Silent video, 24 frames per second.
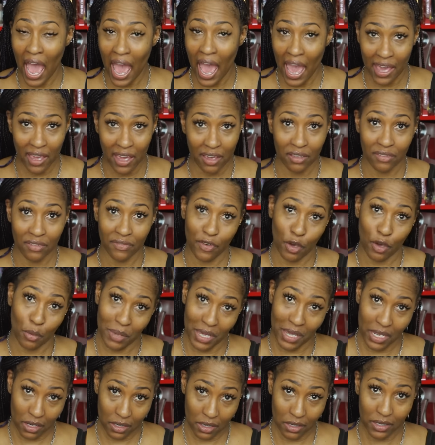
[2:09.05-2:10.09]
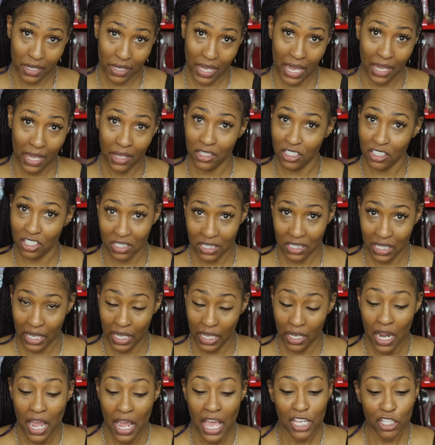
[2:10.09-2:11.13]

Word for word: I felt better. Okay. Just saying.